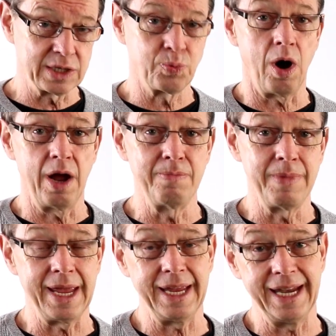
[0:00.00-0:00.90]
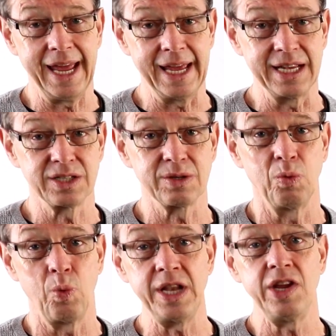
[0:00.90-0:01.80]
What I mean is,
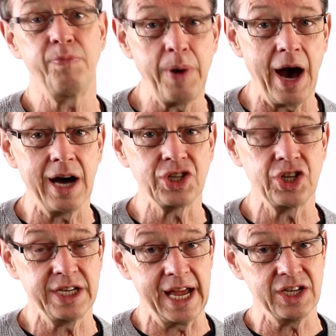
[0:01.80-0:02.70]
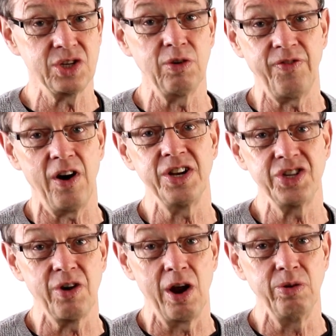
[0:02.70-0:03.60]
when you've passed your test, you'll find
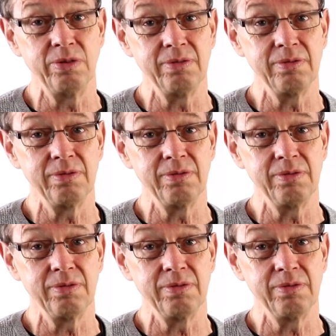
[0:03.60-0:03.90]
your own